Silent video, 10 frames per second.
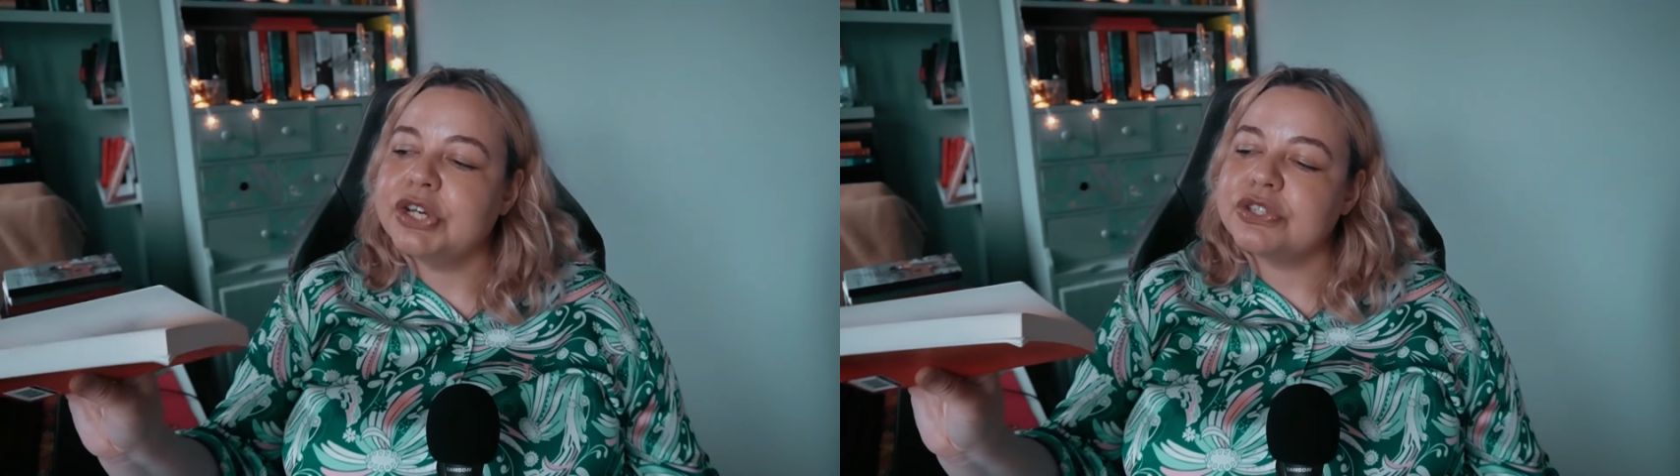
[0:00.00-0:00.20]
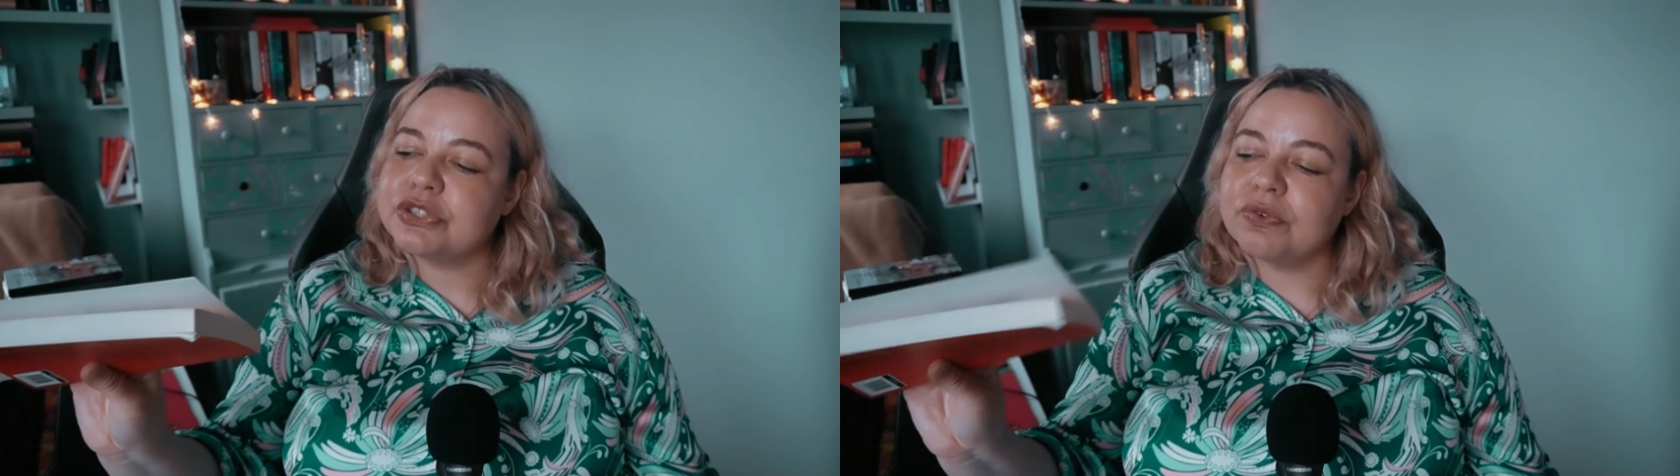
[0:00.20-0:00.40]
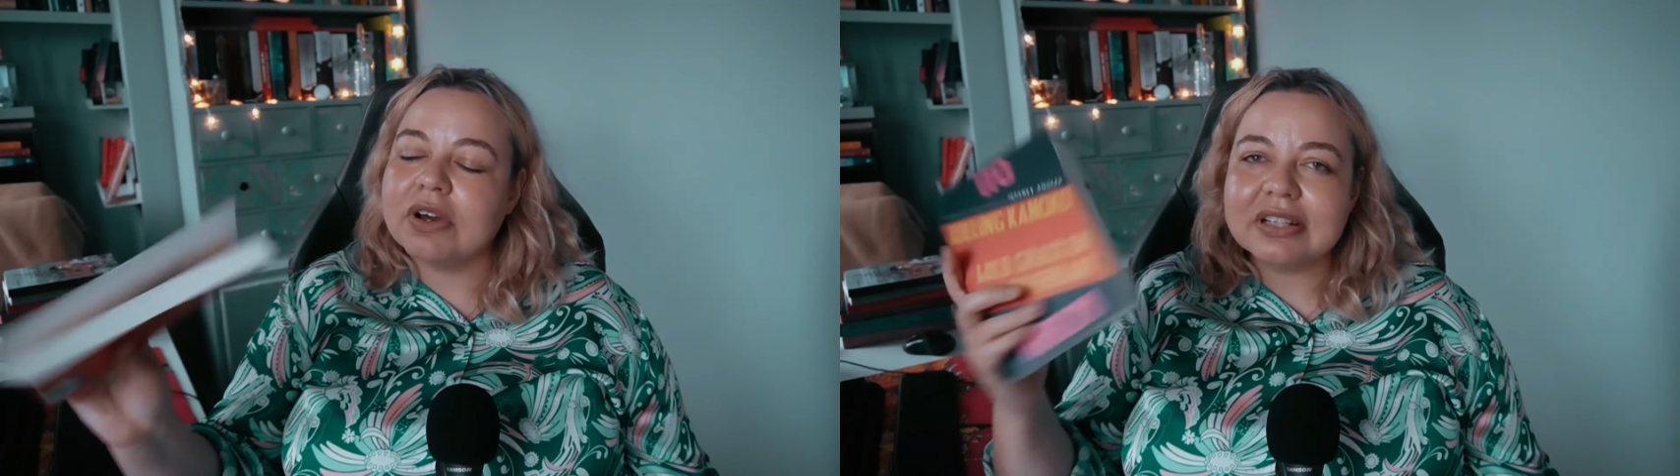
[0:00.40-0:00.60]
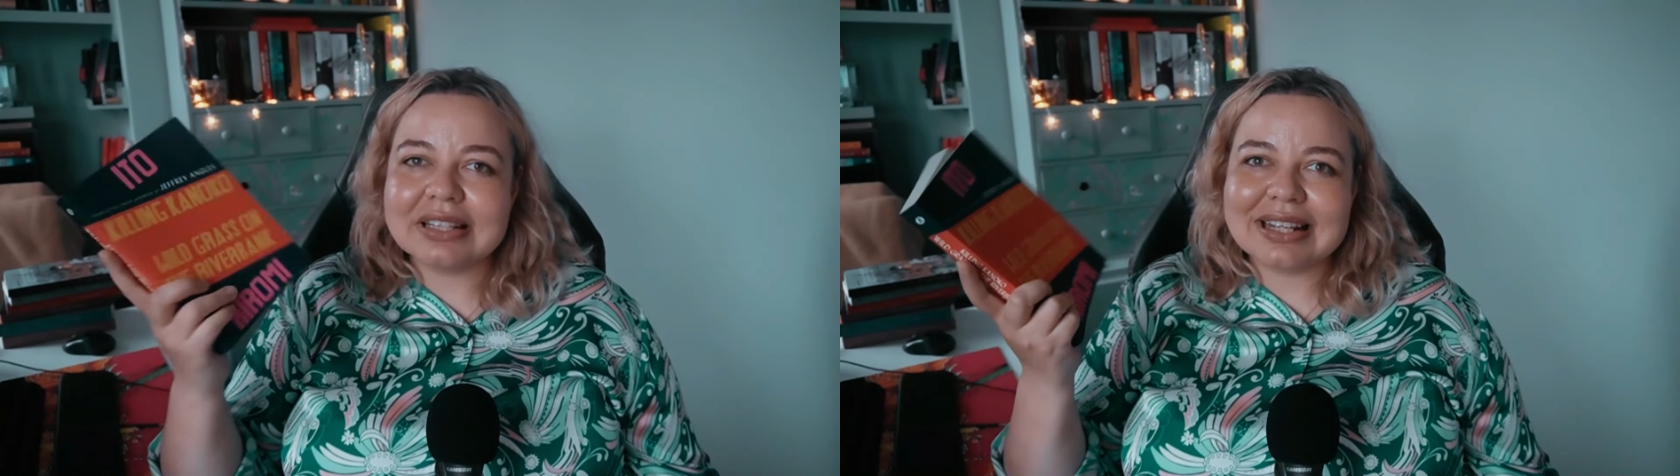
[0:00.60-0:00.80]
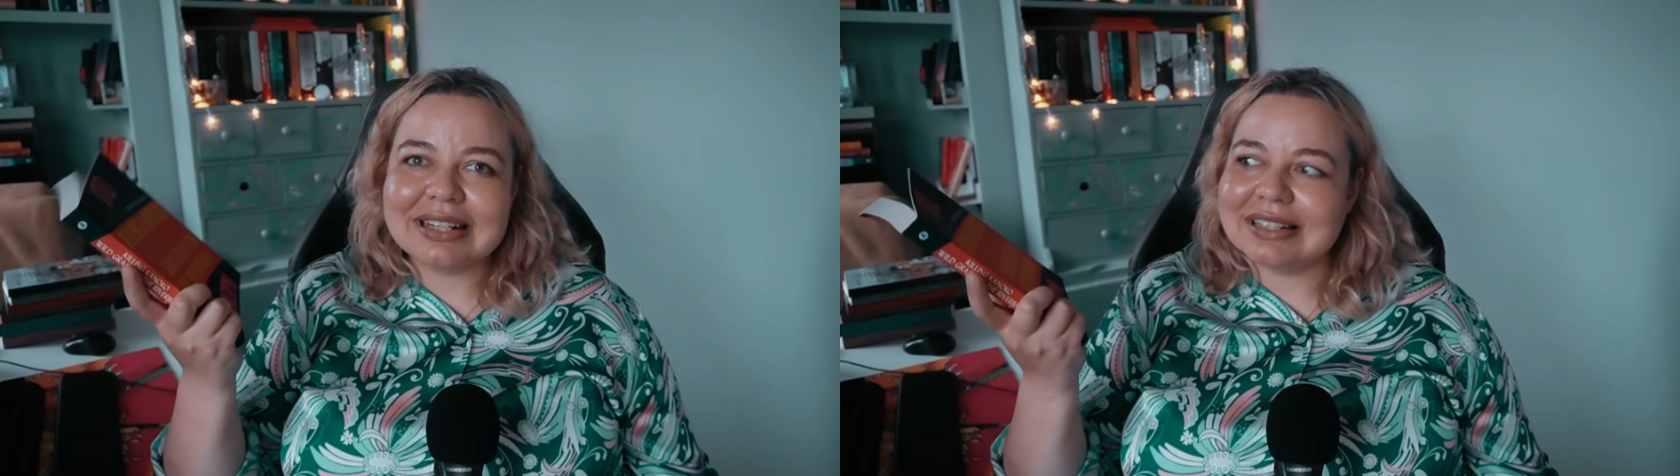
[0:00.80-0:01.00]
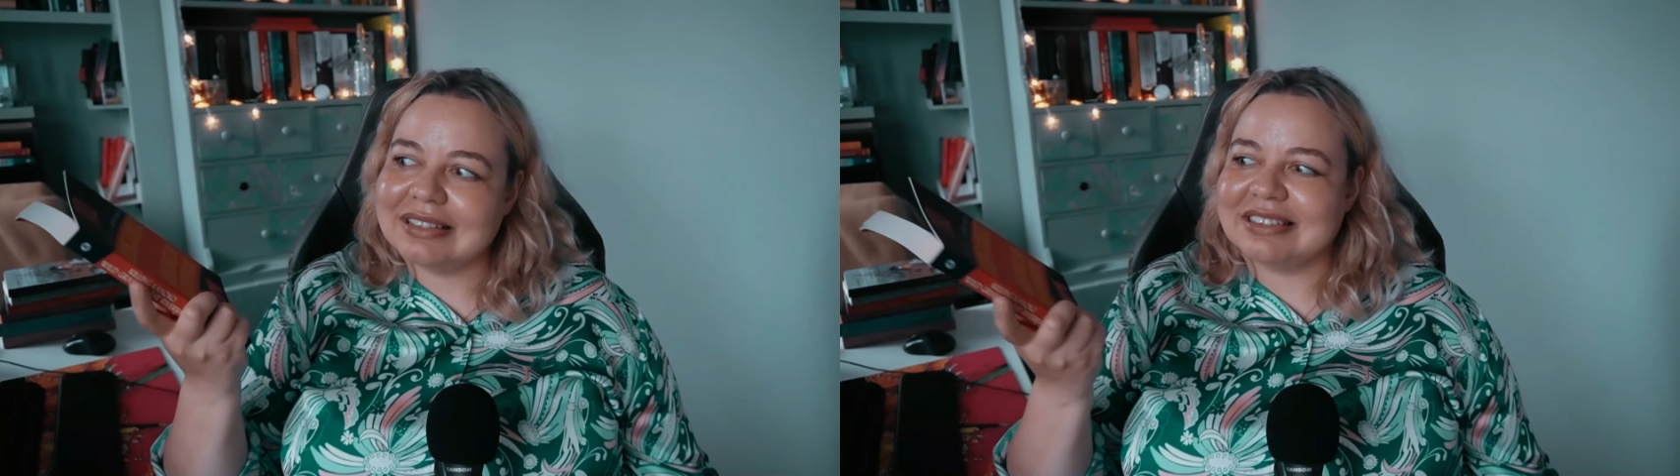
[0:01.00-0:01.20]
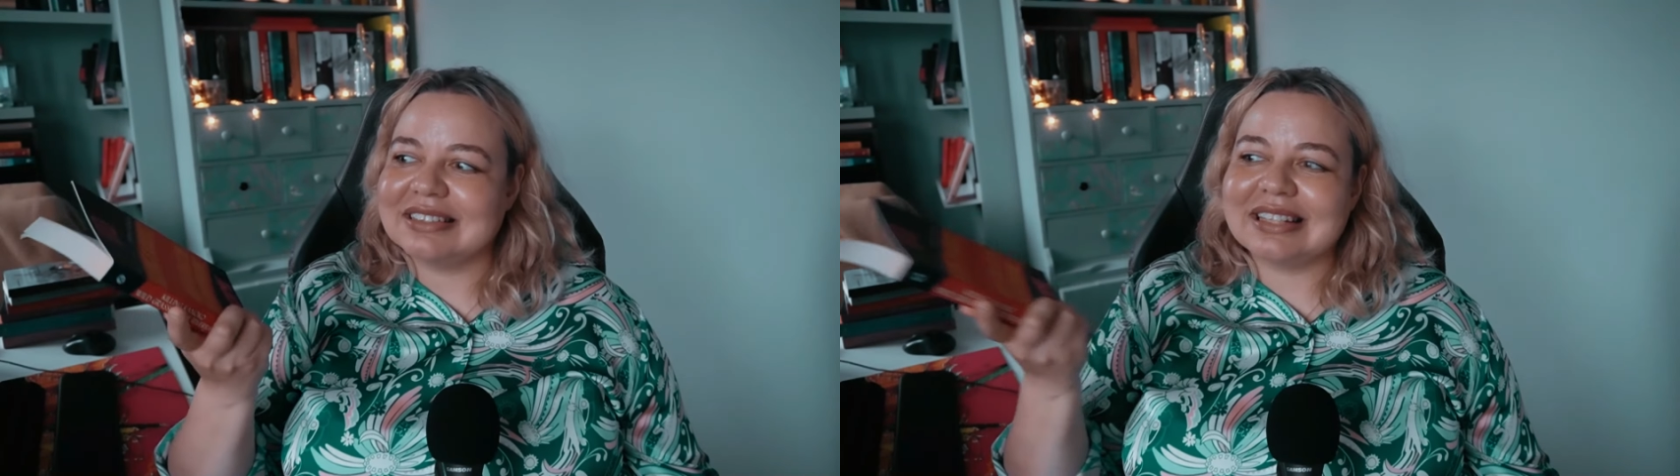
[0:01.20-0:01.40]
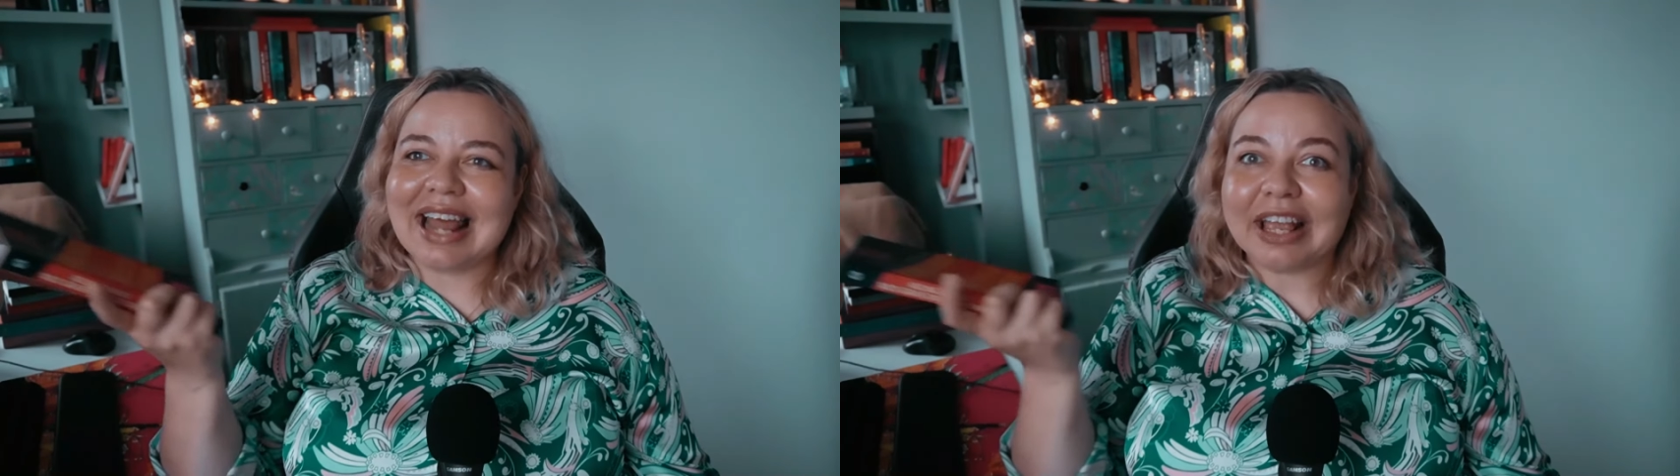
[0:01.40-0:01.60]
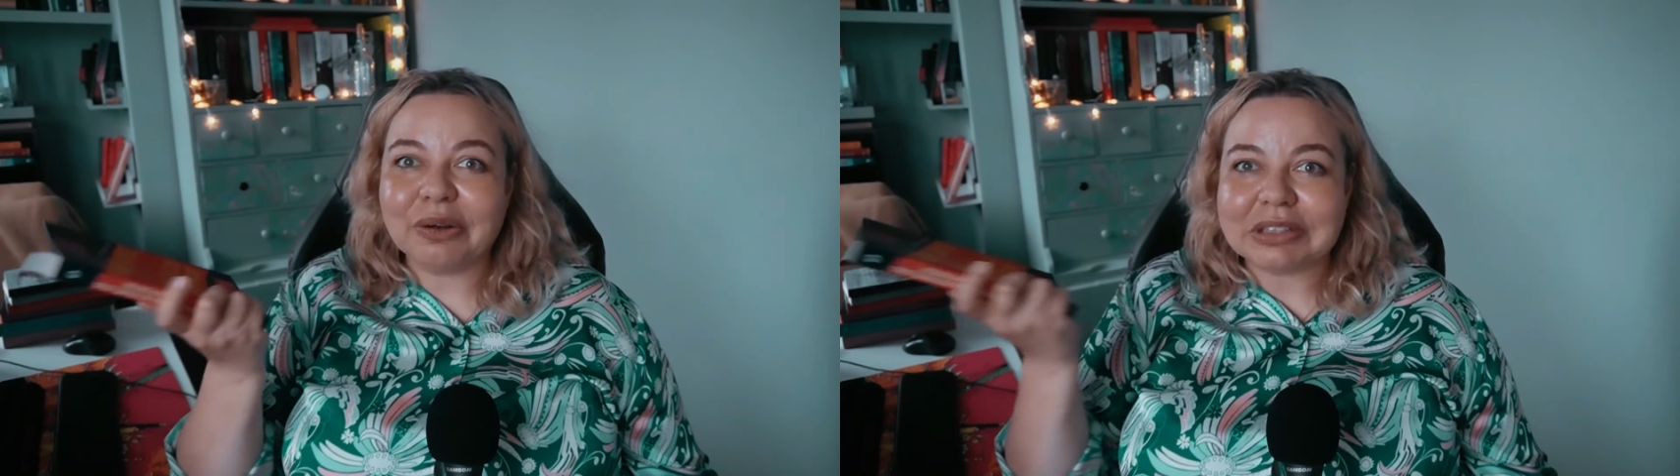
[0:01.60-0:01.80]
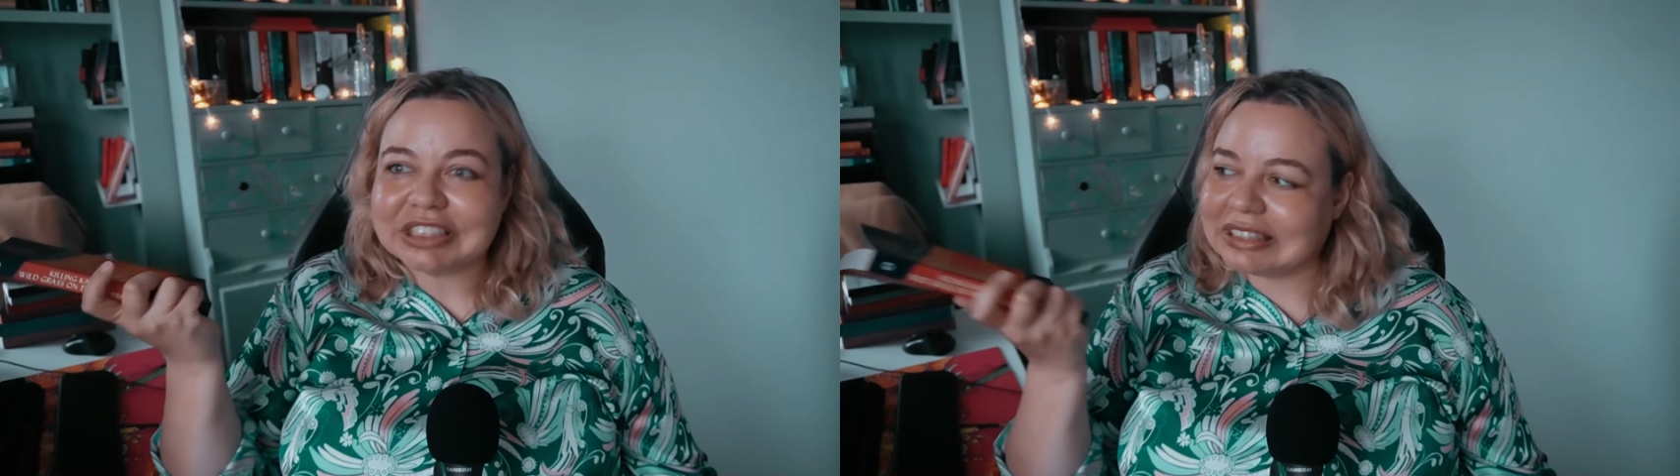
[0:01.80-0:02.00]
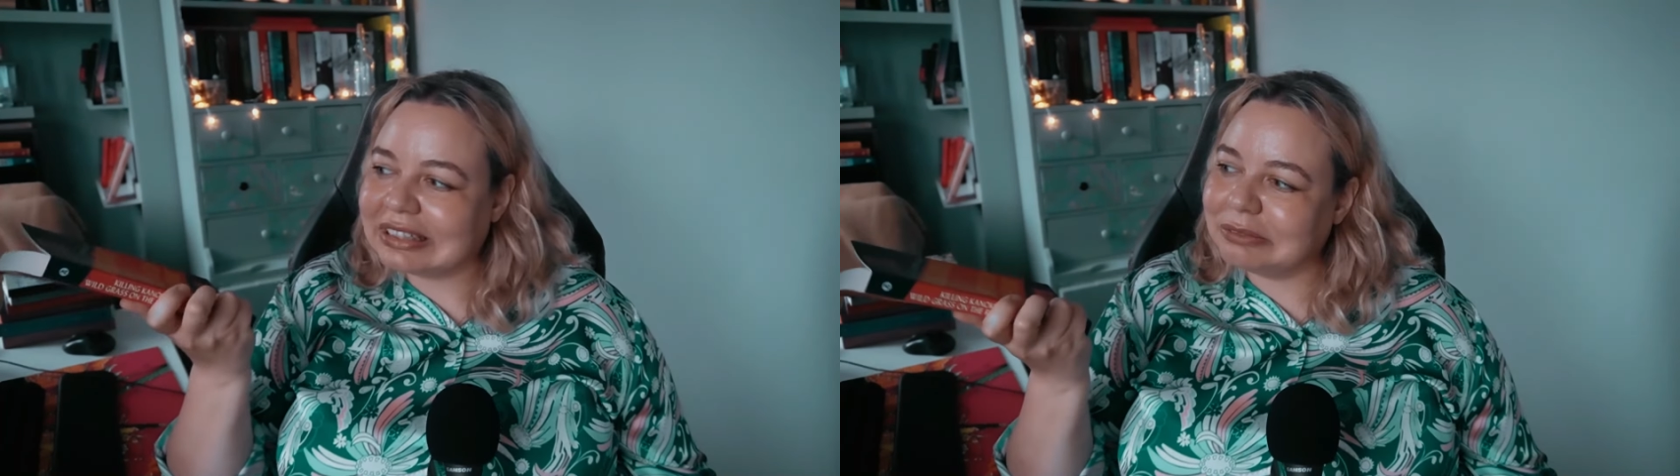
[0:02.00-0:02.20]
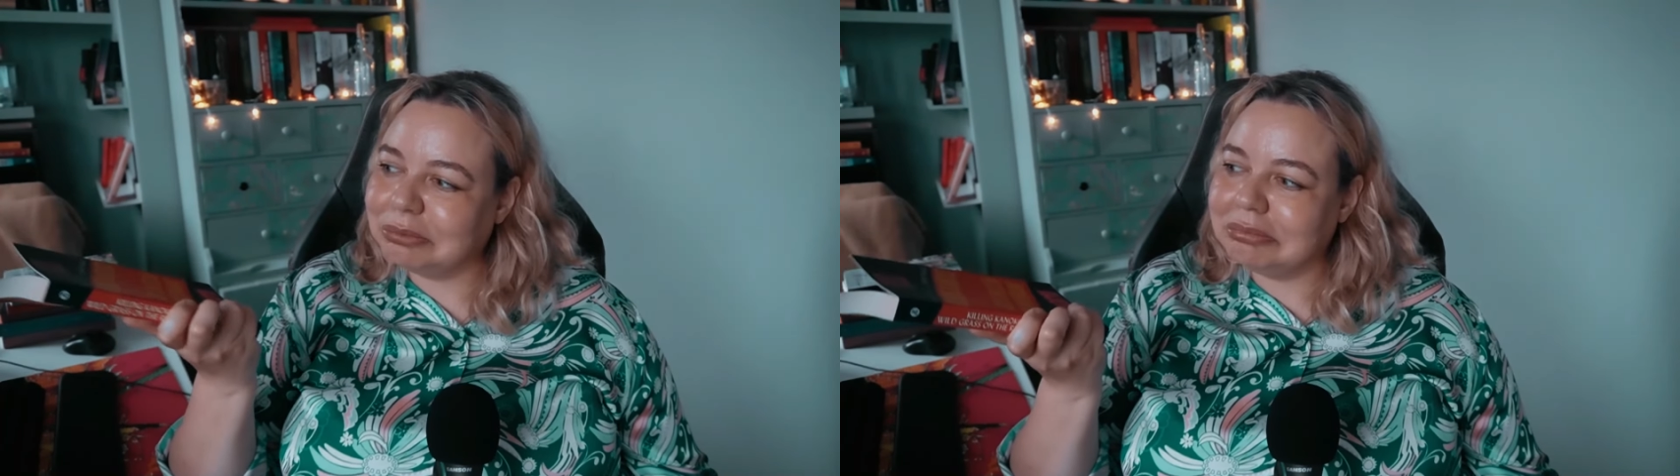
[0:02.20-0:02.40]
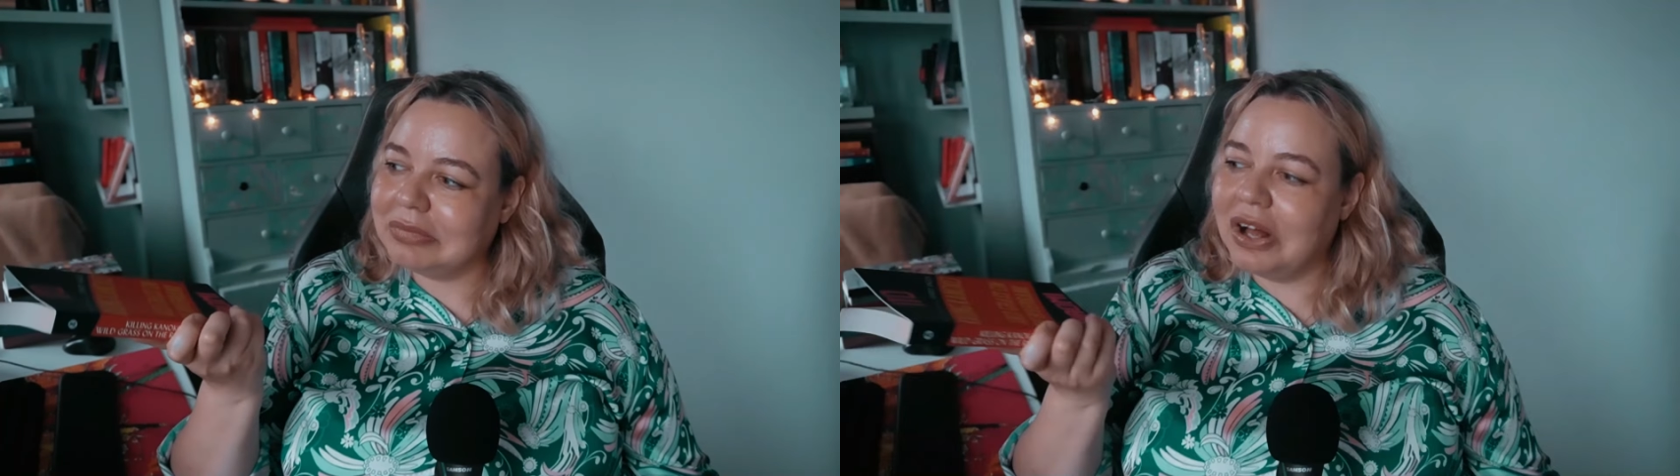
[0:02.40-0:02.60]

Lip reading: So rather than it just languishing